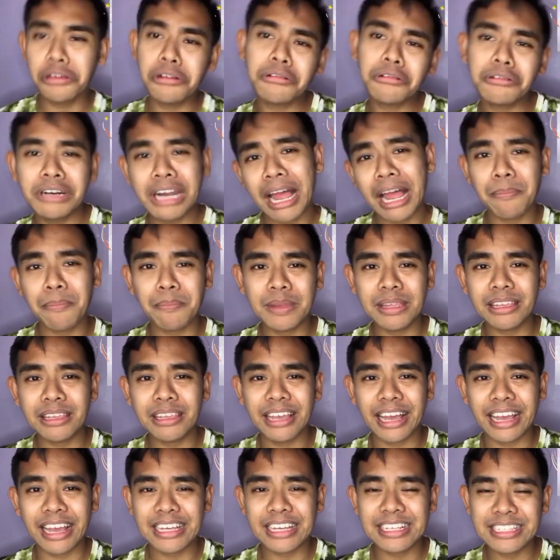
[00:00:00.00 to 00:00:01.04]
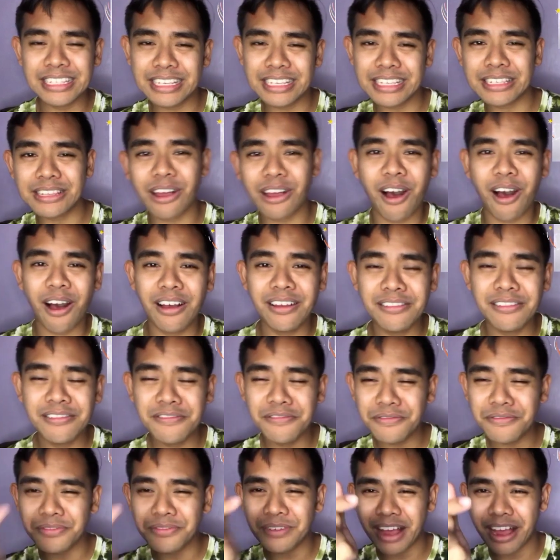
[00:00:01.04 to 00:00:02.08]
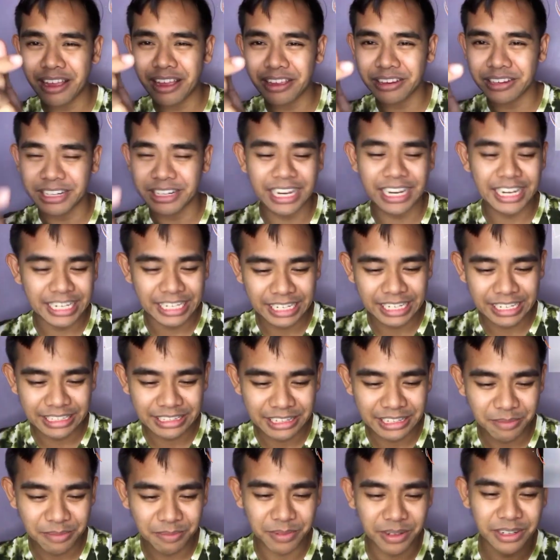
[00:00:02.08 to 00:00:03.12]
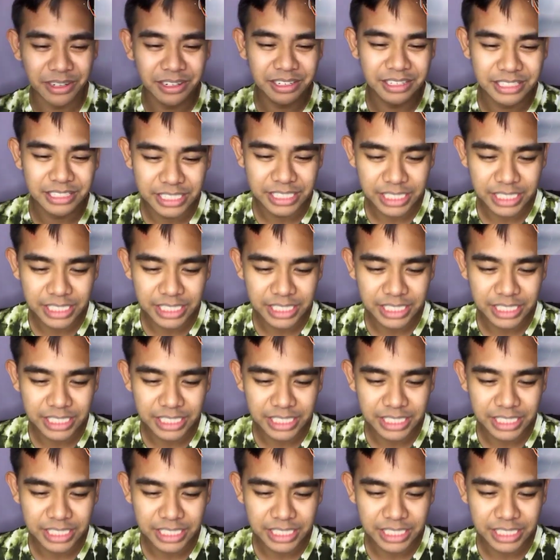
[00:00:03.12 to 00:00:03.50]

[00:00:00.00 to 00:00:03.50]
Yung rapping, guys, is on fire. Ang ganda po.